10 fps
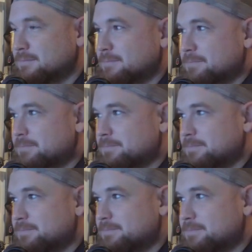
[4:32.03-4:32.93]

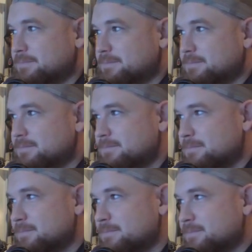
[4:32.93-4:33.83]

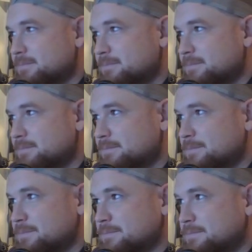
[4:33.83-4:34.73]

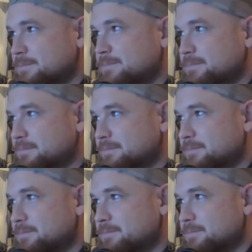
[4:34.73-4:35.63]

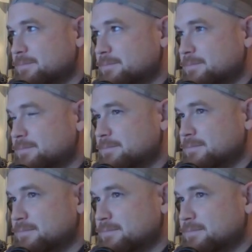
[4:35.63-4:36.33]
This person isn't speaking.